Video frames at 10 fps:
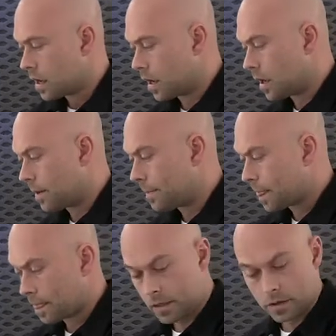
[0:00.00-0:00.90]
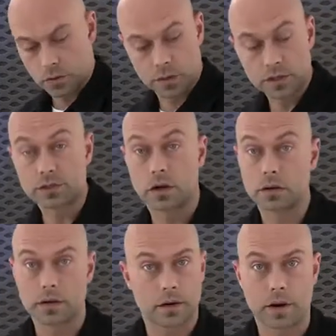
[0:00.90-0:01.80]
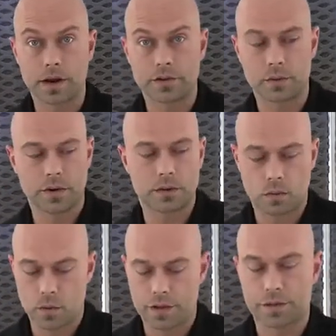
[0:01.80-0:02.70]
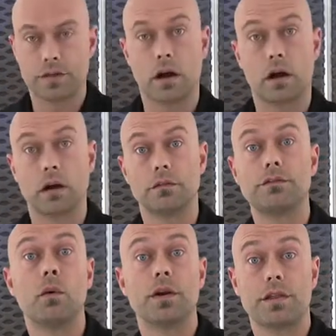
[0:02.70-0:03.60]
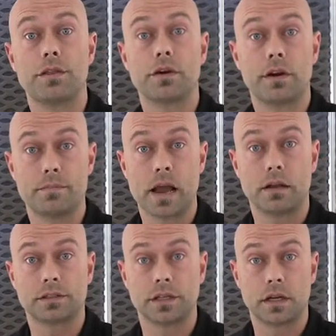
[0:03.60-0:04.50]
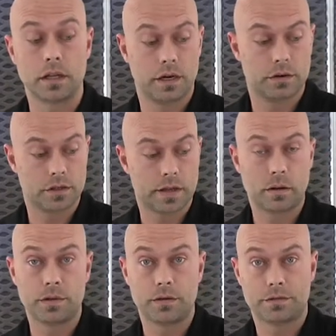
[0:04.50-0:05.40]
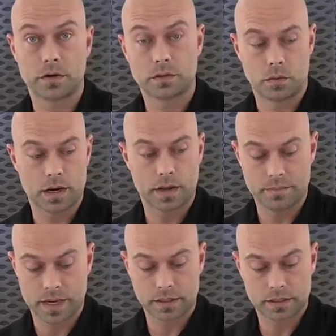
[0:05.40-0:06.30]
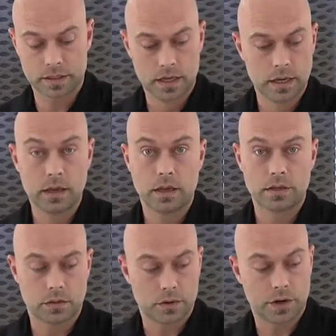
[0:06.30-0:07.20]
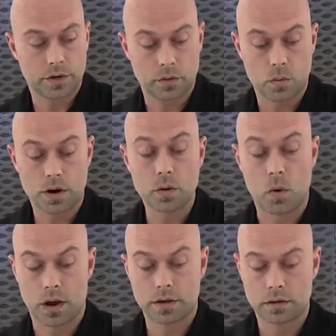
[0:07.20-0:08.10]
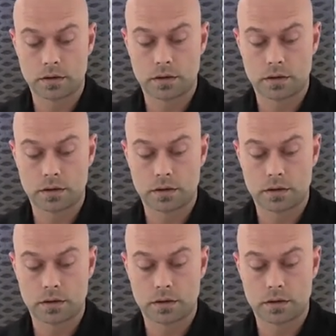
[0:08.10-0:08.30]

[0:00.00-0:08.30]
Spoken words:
So we're going to start, get right into it with our 40-30 balancing clear. So that'll be the first one I mix. So we're going to do 1-to-1